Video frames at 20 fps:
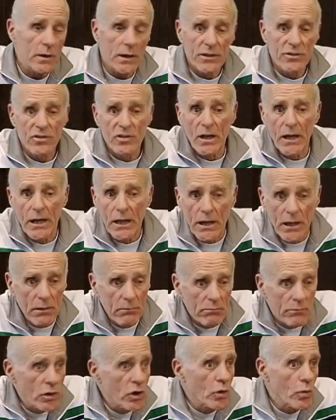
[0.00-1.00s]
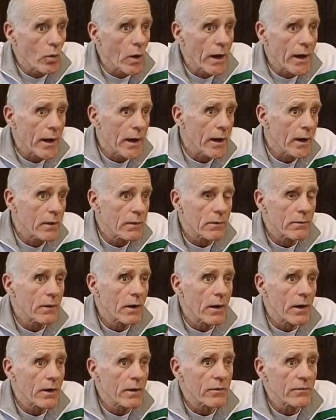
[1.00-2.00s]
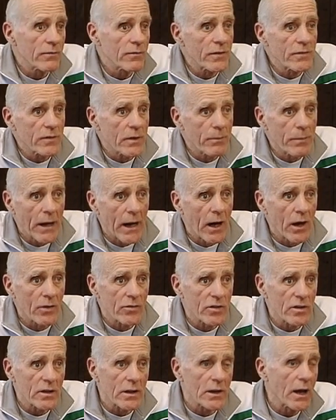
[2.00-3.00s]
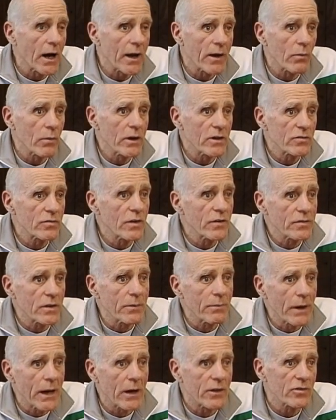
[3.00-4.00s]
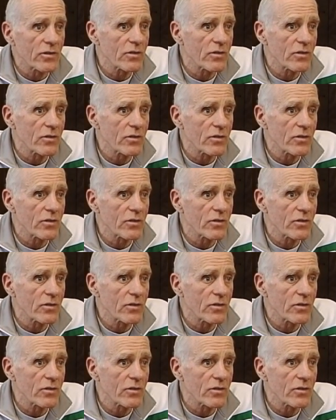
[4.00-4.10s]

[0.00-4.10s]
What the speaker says: let's say you weigh 150 pounds and the glider weighs 50 pounds,